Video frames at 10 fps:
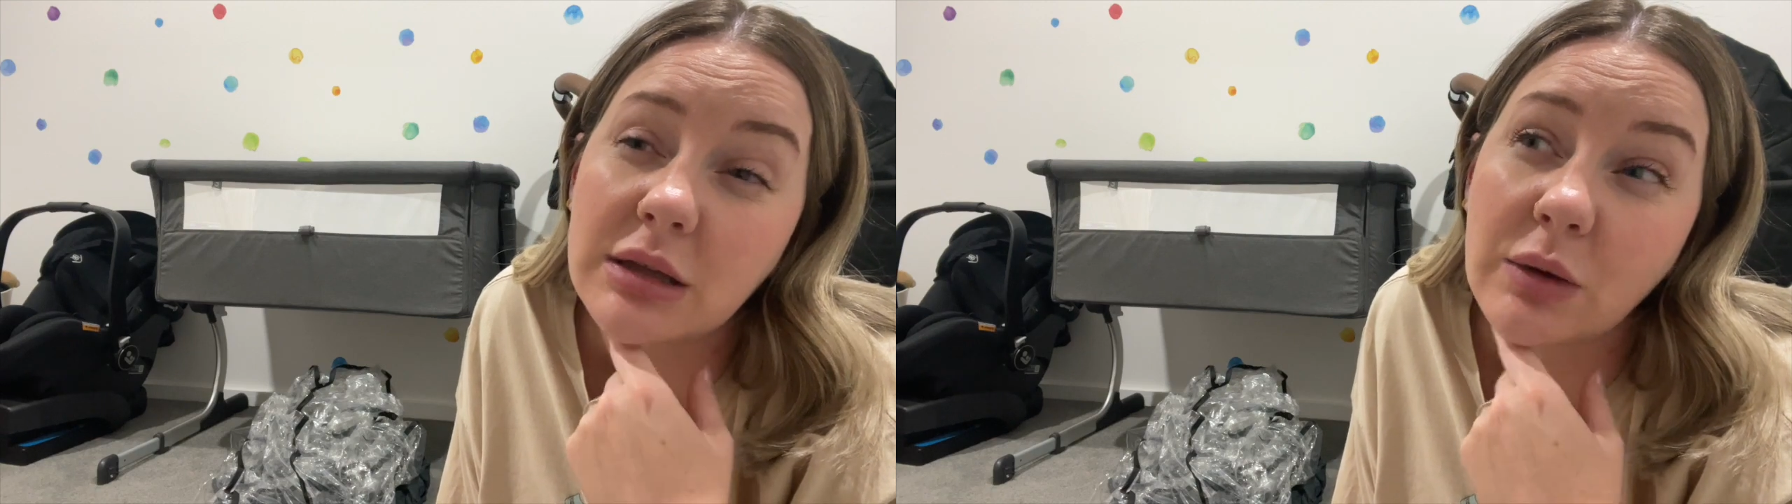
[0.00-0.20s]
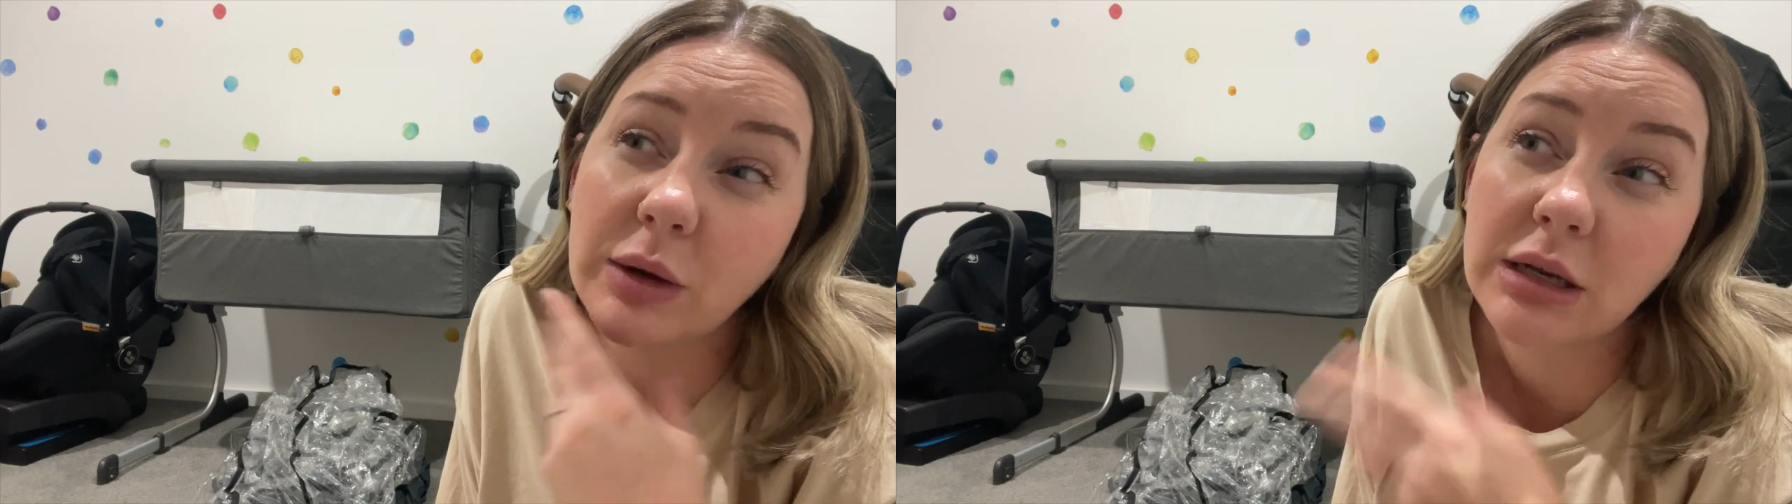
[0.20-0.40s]

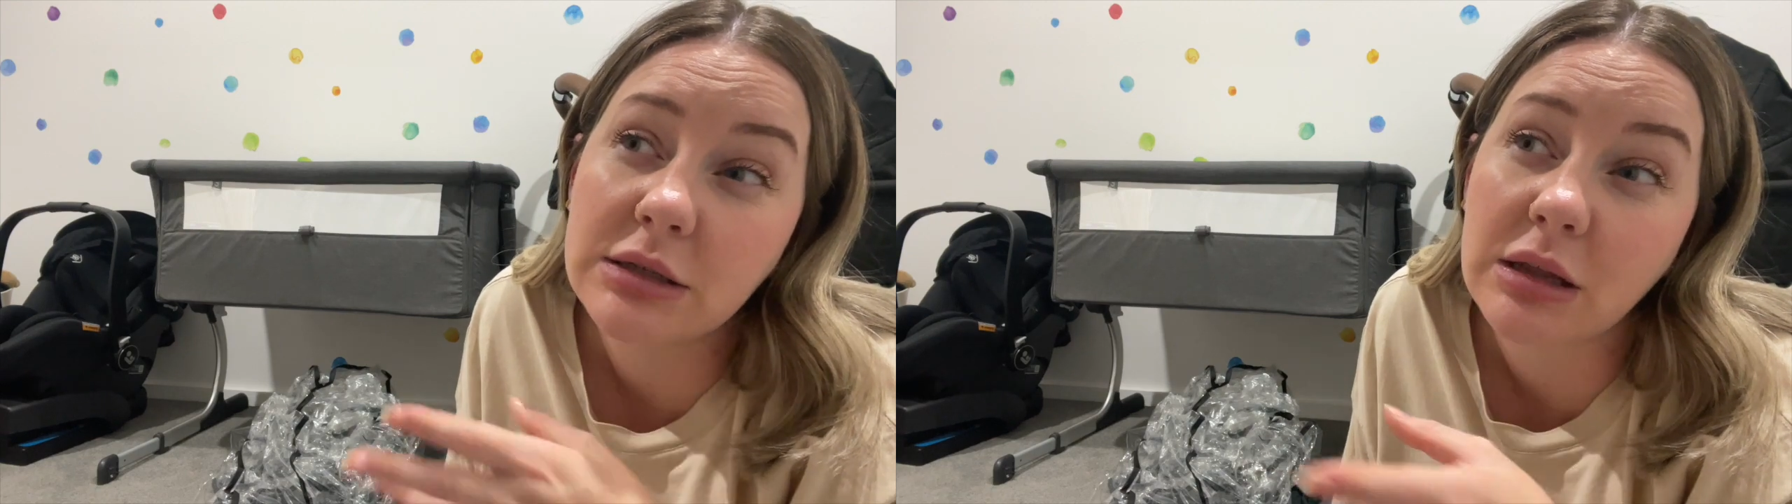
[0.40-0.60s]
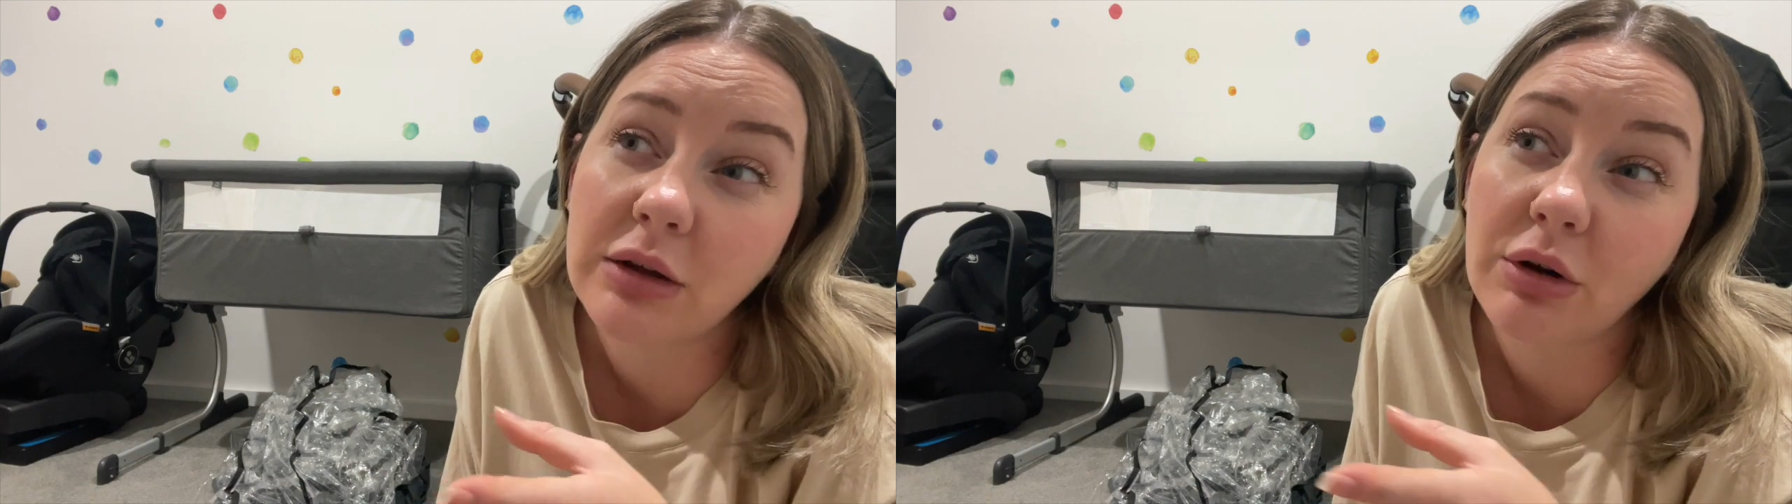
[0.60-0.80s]
they went
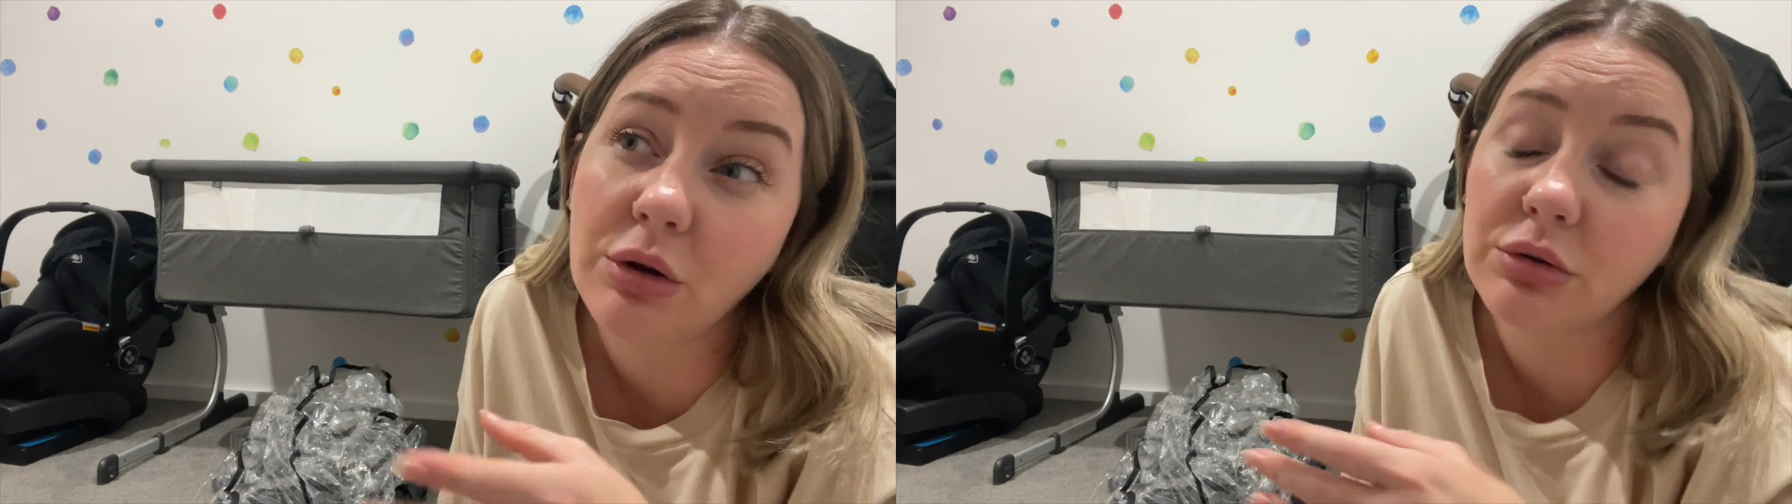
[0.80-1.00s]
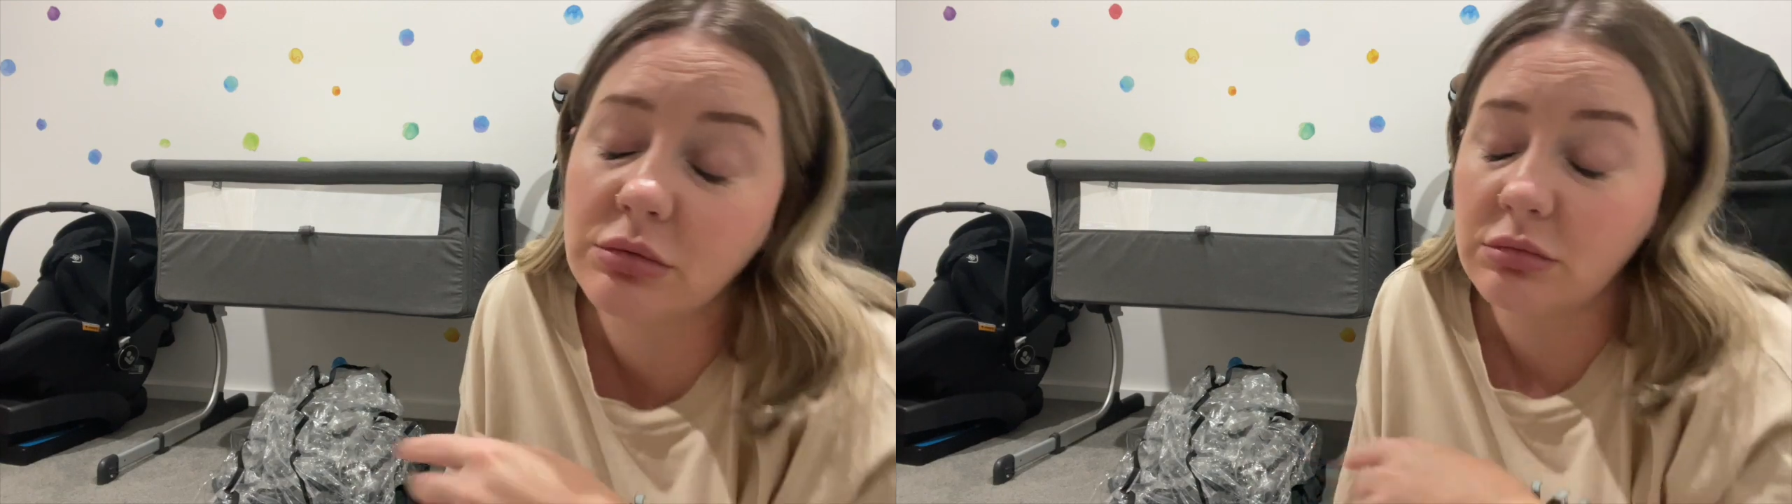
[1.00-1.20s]
into their
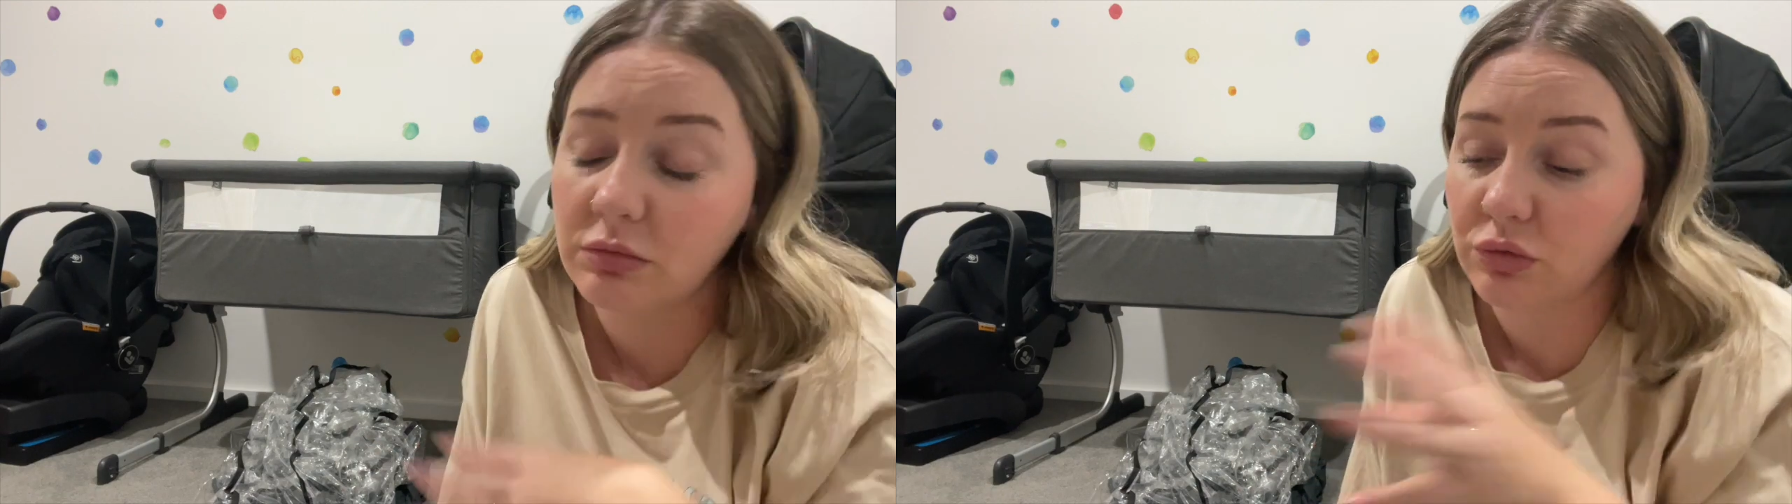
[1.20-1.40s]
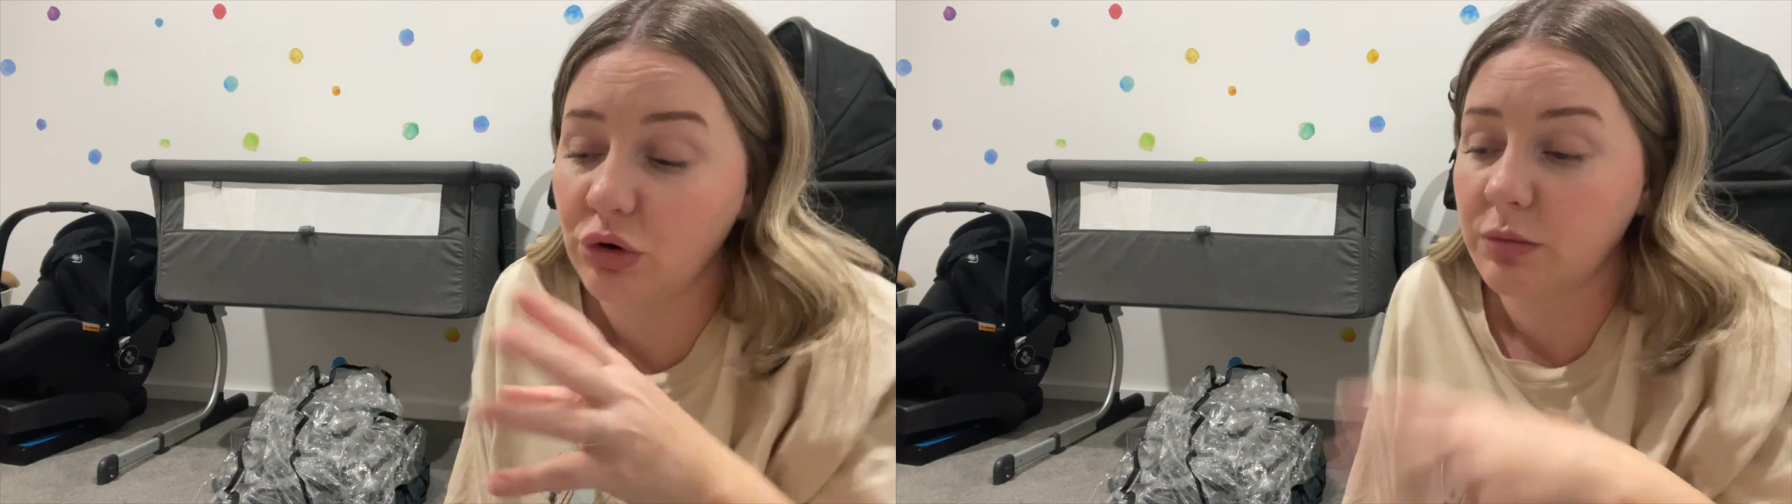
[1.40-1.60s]
own
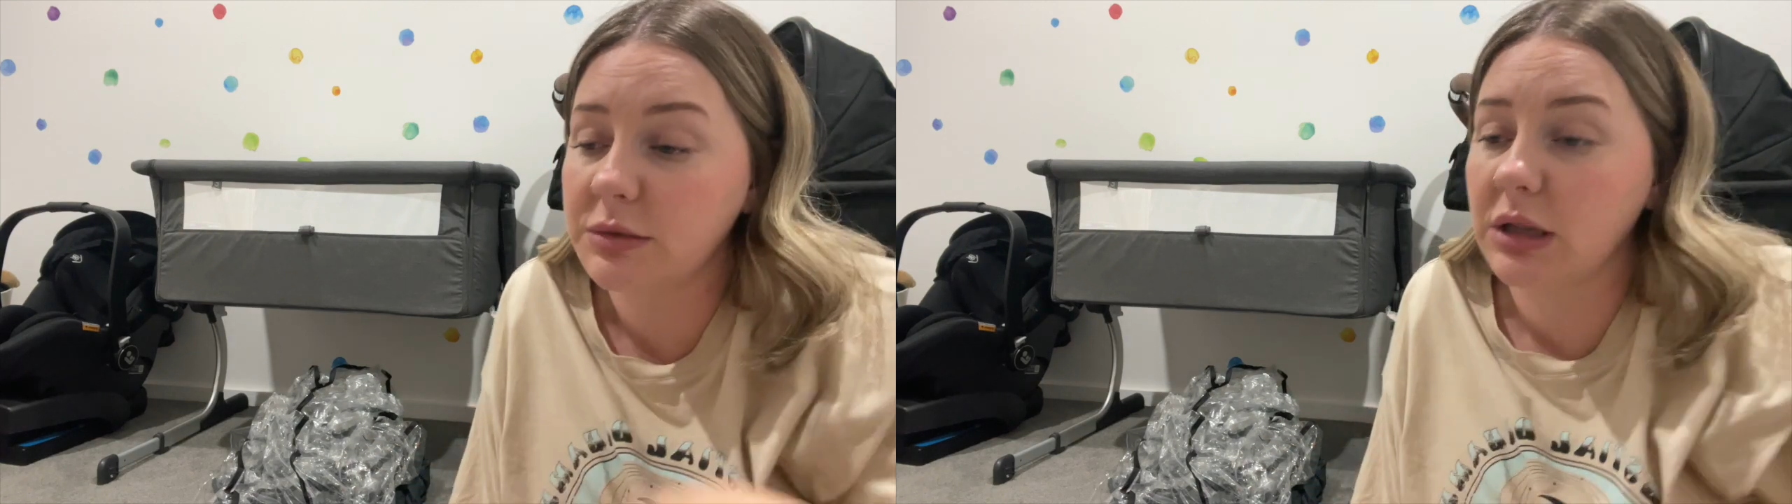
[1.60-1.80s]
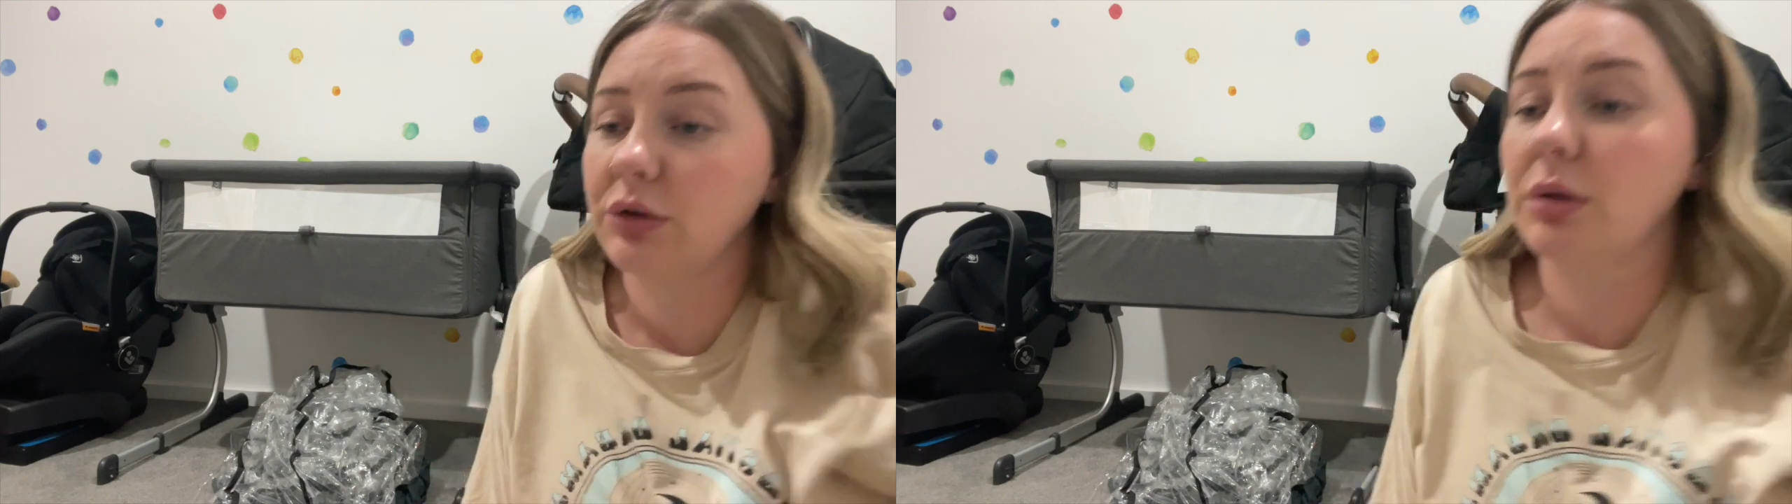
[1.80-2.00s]
rooms
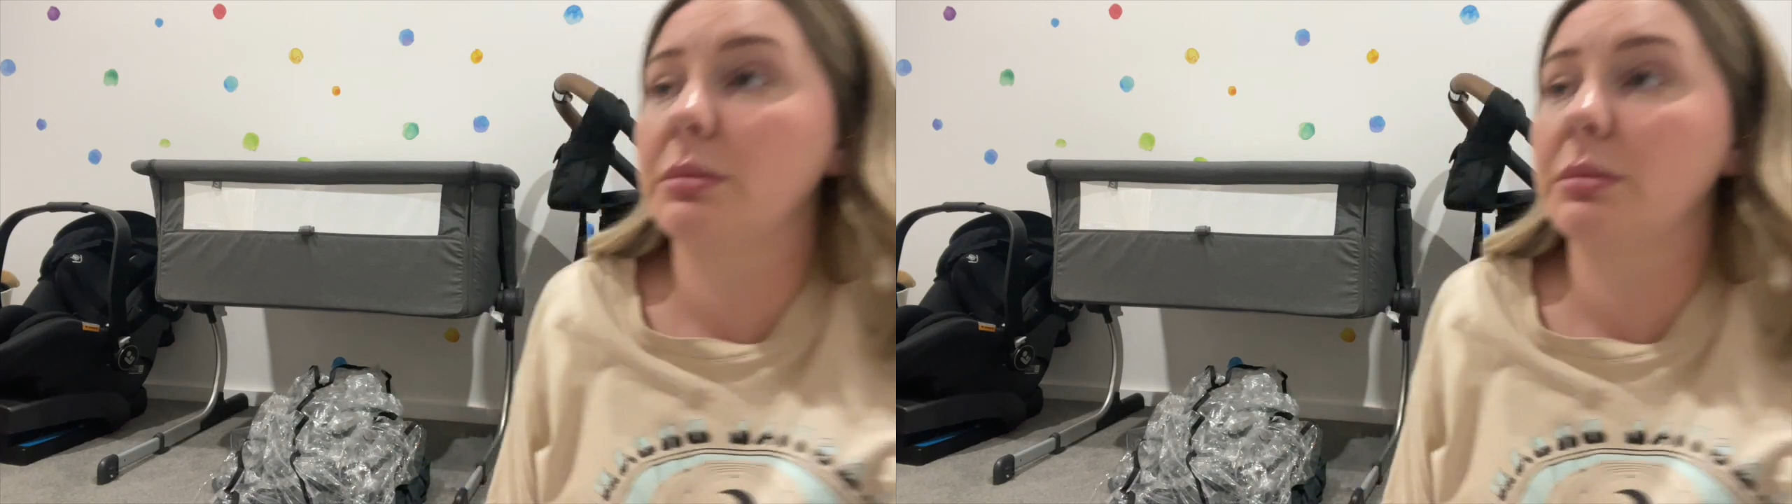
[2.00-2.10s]
and their own